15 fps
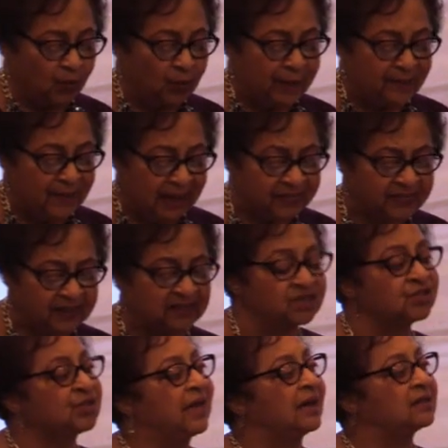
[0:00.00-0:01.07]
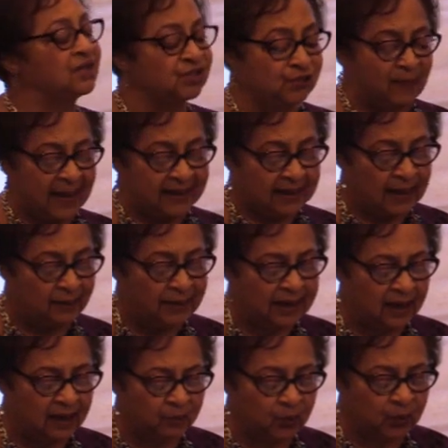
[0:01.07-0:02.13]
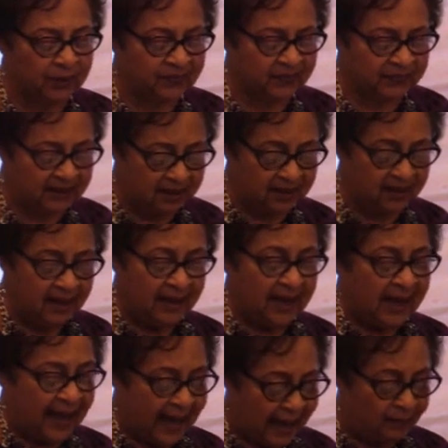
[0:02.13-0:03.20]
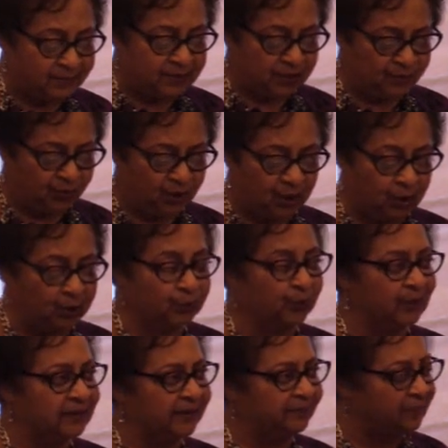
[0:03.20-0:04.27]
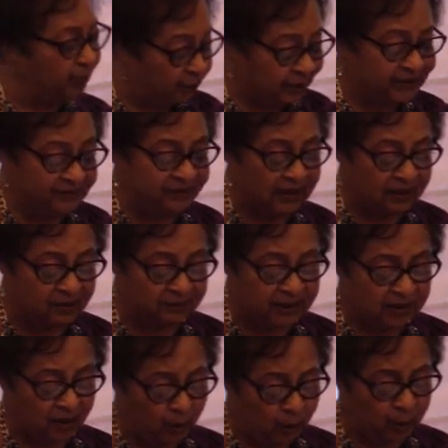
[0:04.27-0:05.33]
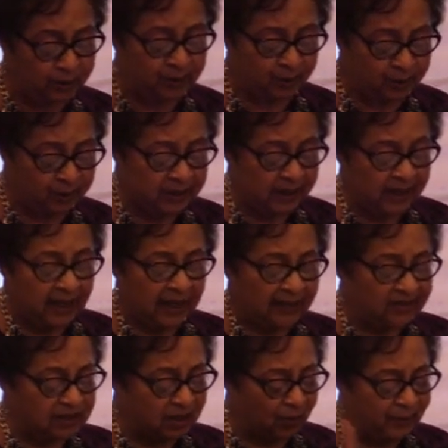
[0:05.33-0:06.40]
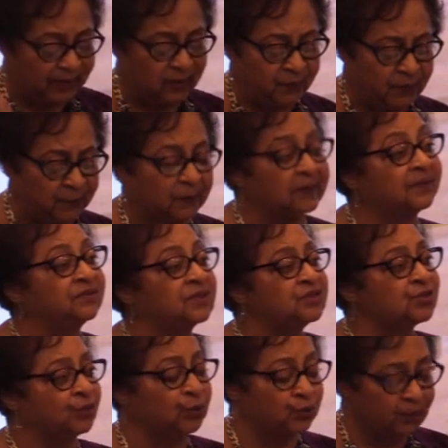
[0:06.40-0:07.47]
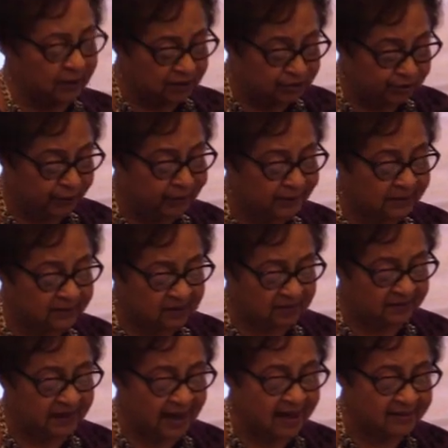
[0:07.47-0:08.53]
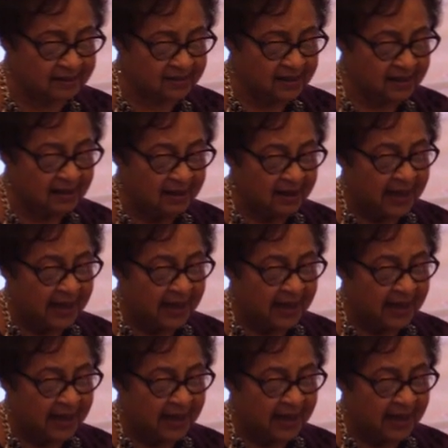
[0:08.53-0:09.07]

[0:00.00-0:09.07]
We met this challenge by coming up with the Hampton Road redevelopment corridor, and so many people in this room contributed to that.